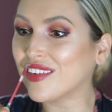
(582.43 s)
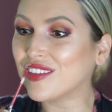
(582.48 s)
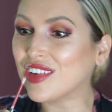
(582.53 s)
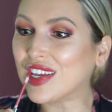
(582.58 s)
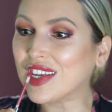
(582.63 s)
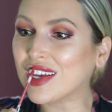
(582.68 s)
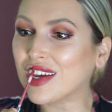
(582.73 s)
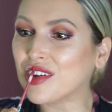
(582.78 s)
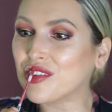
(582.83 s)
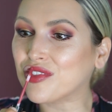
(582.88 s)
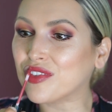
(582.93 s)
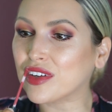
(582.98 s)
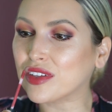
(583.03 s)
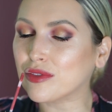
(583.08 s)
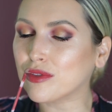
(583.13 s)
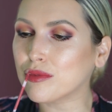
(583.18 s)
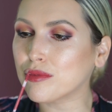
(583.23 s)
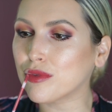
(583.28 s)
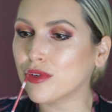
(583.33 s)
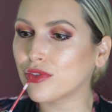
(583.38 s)
makeup when
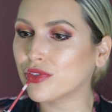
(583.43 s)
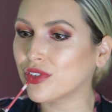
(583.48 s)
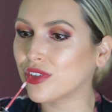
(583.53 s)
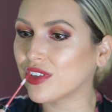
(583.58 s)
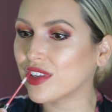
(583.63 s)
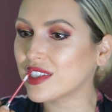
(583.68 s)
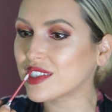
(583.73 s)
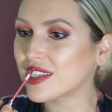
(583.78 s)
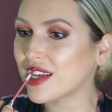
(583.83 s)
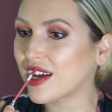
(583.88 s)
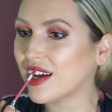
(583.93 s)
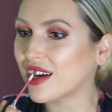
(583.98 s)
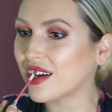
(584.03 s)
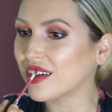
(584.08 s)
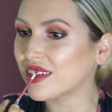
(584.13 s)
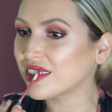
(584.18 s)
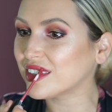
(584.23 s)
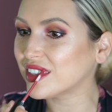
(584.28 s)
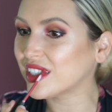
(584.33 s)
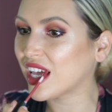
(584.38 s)
we moved to this
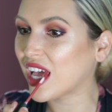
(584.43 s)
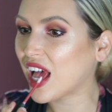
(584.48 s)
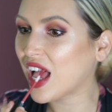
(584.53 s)
house.